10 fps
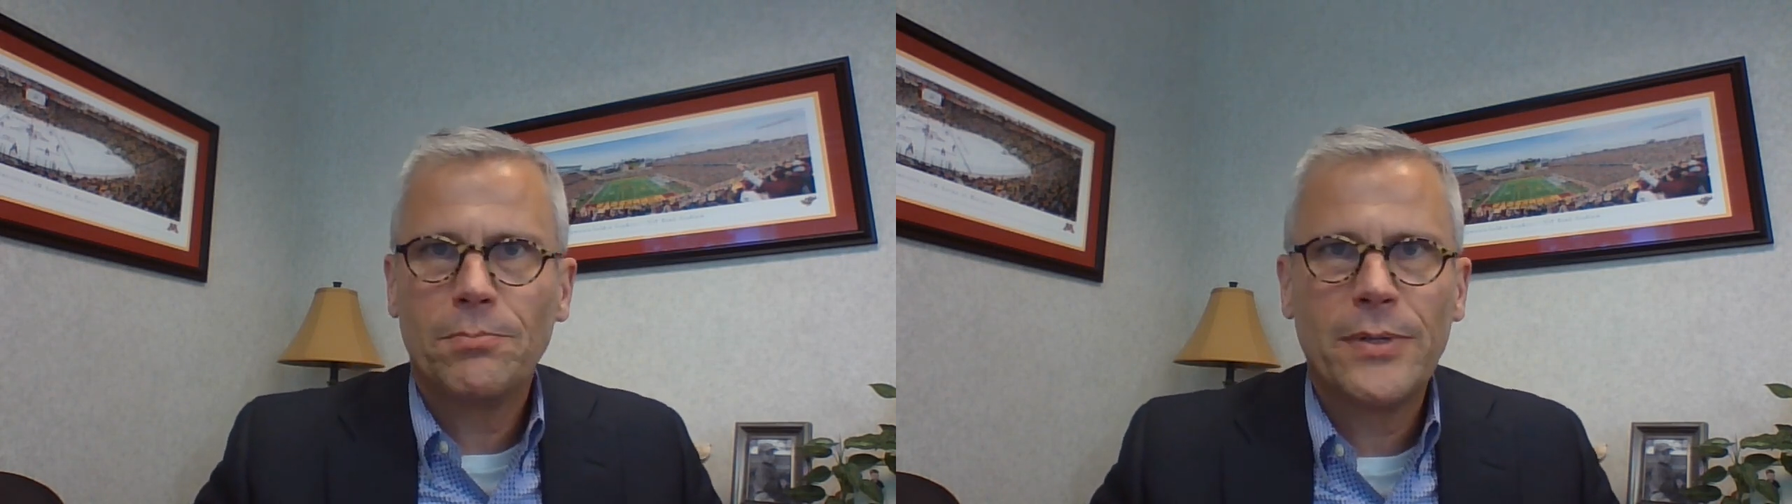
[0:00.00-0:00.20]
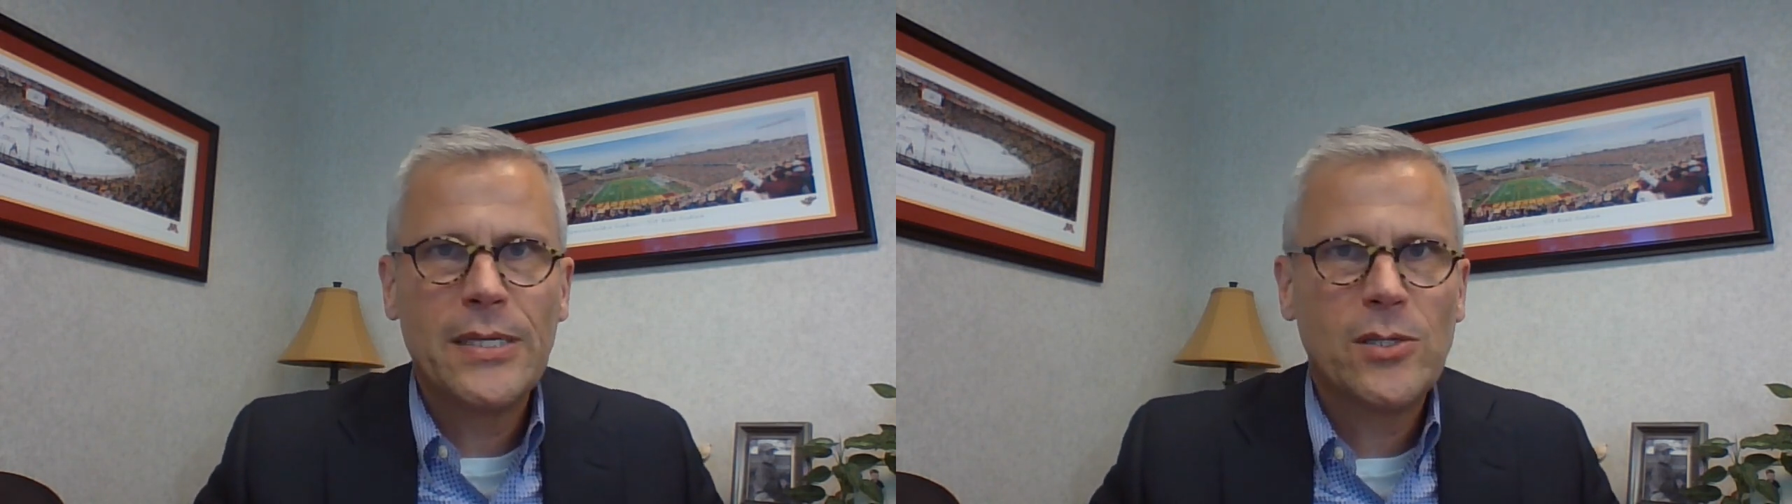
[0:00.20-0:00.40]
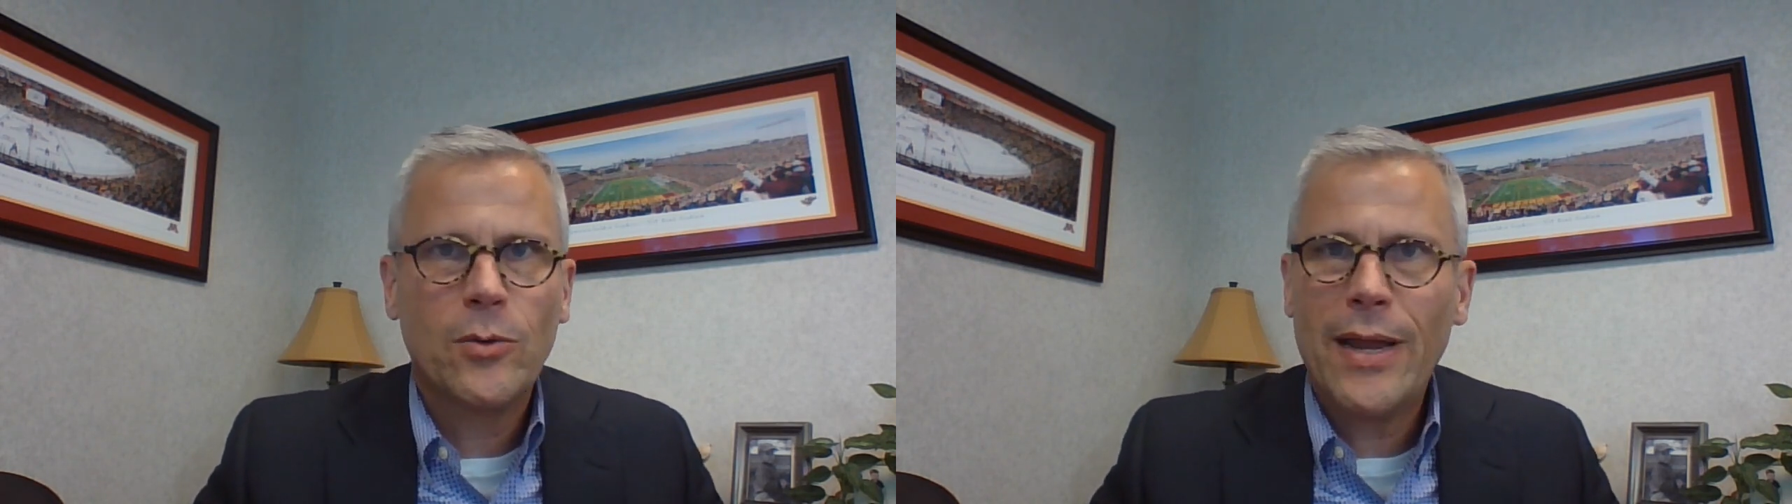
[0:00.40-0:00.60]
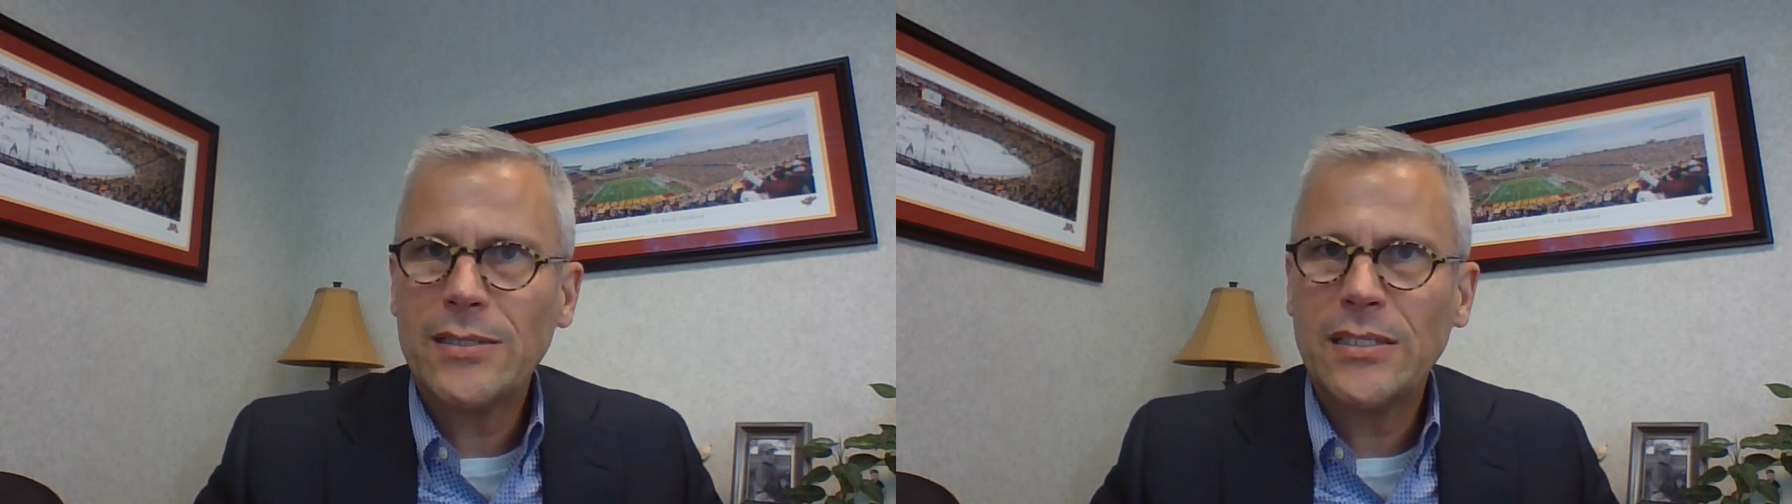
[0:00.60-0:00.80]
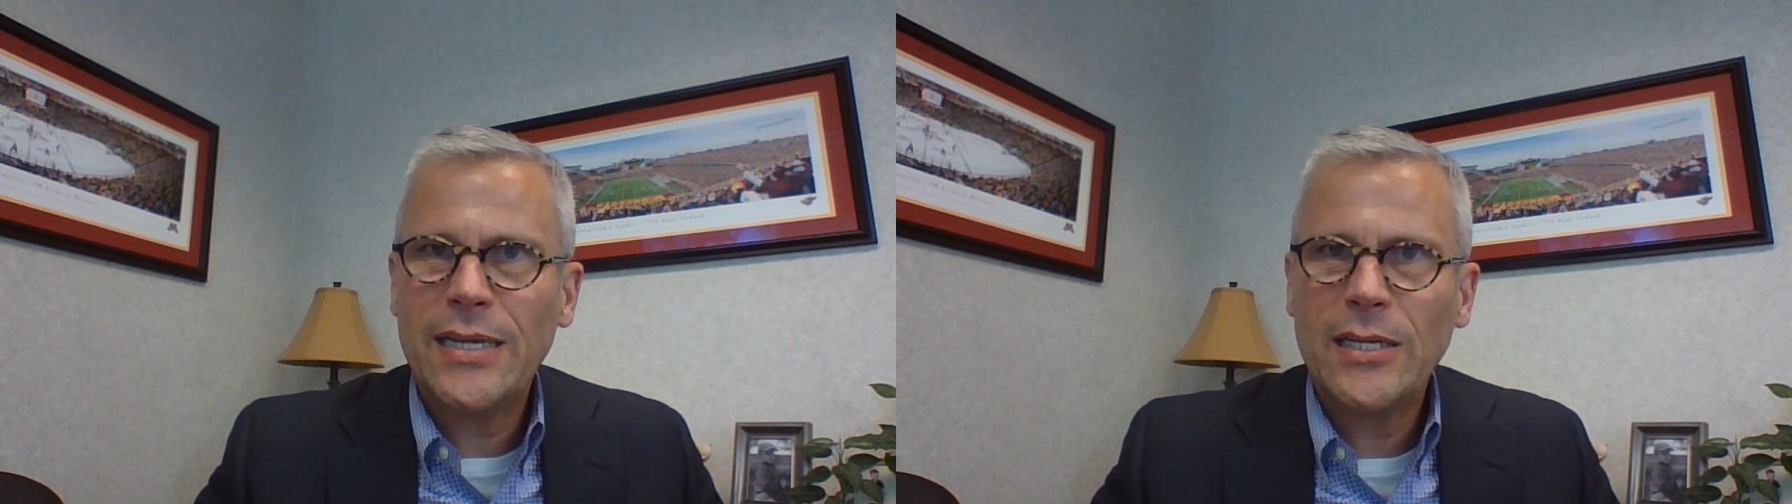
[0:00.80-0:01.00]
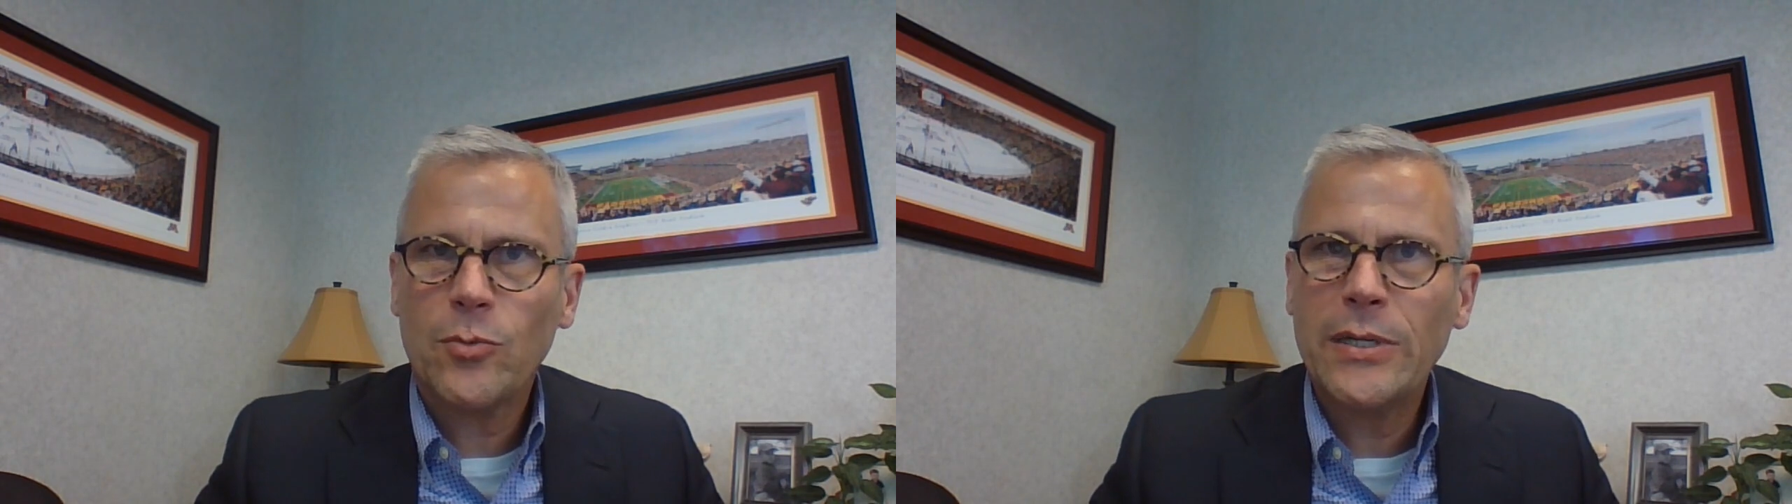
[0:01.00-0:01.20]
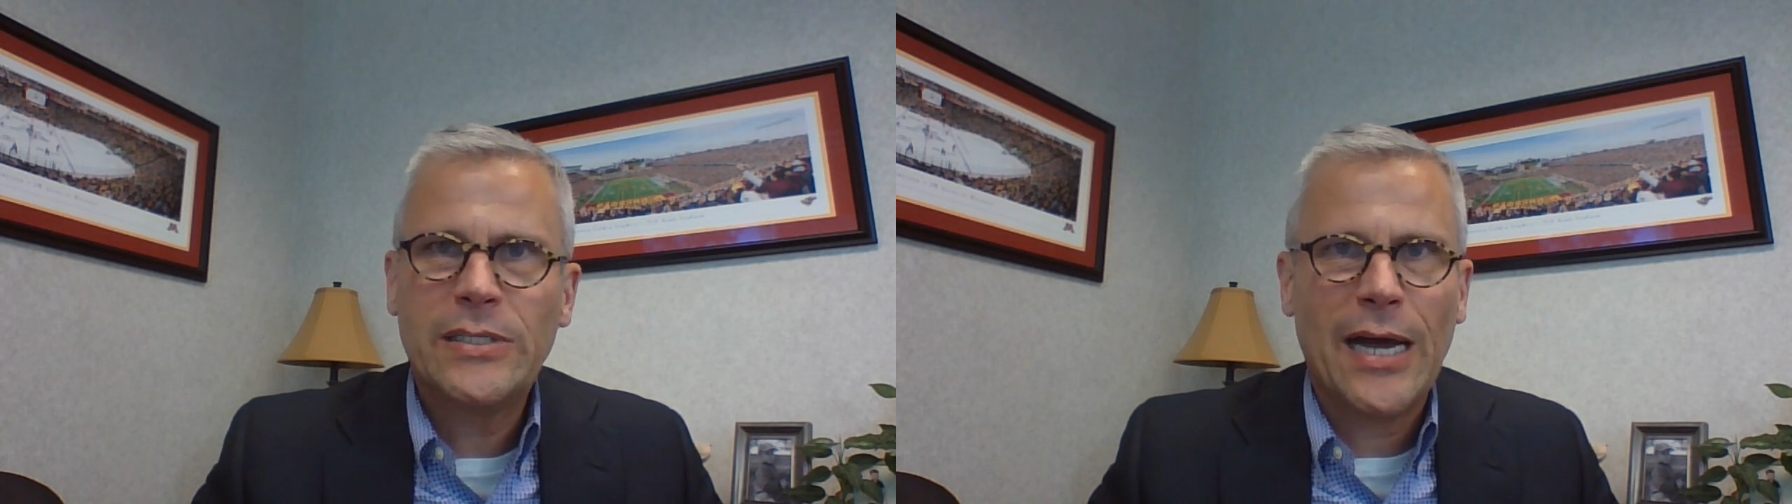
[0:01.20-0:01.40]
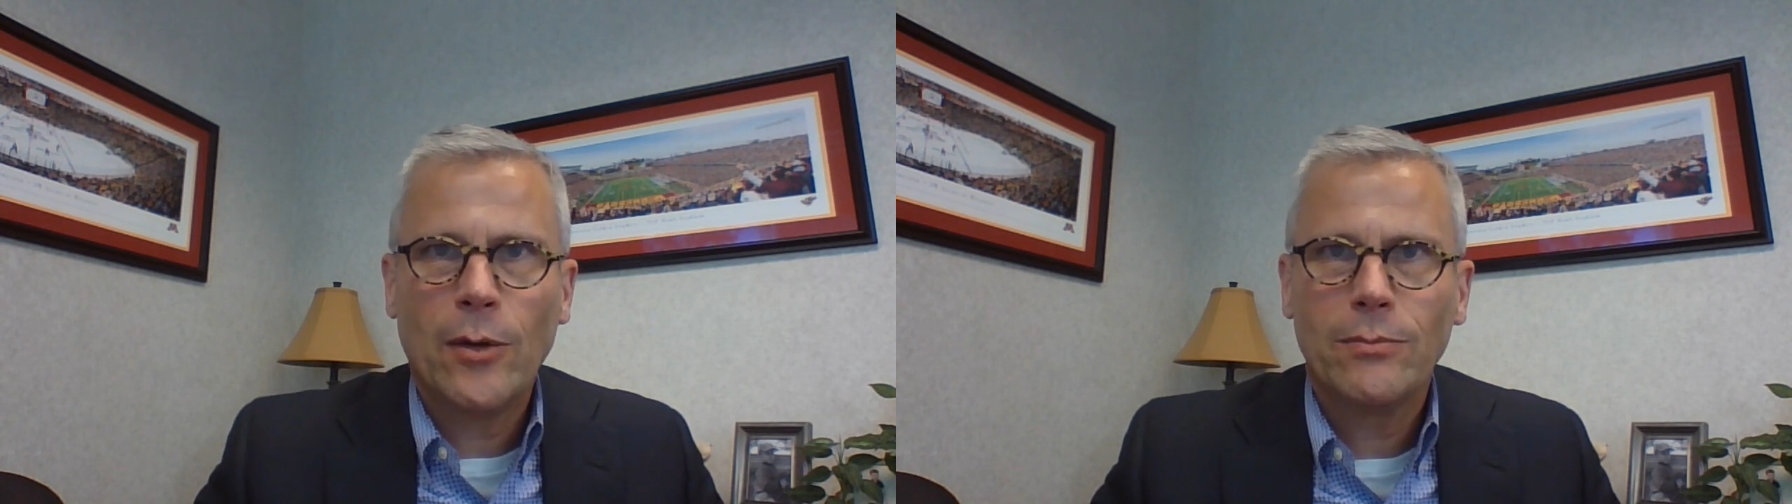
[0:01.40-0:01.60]
please don't hesitate to
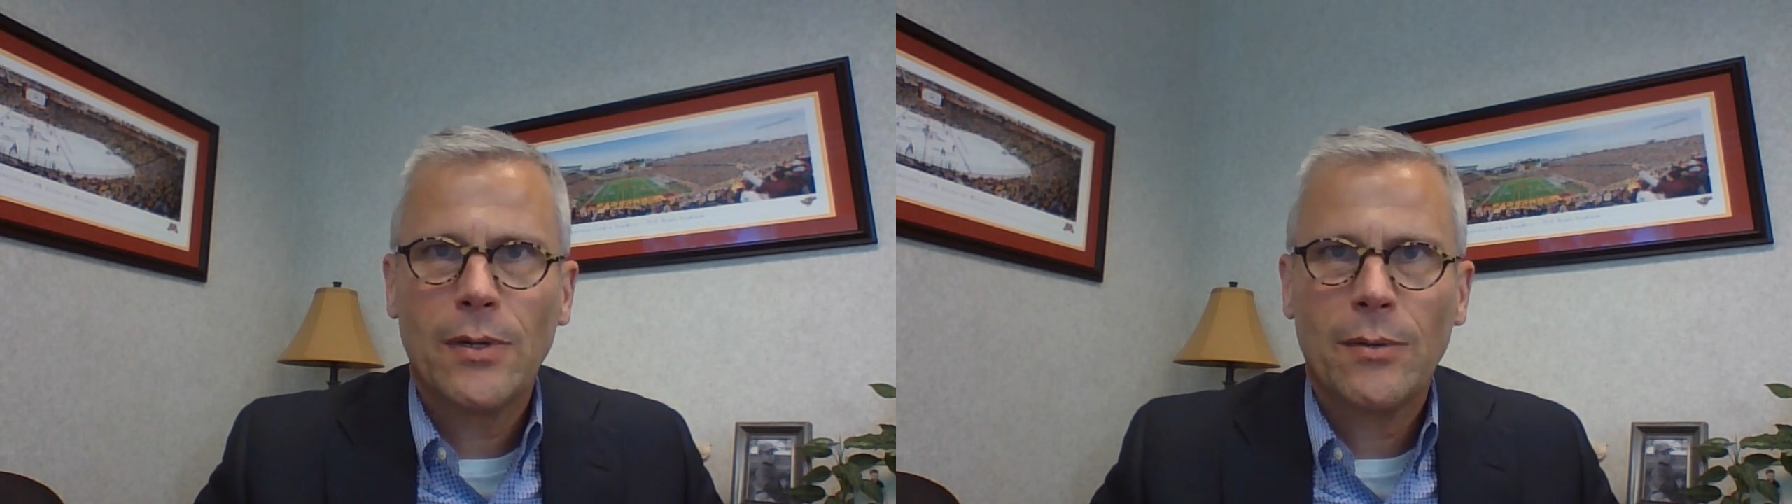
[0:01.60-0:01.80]
reach out.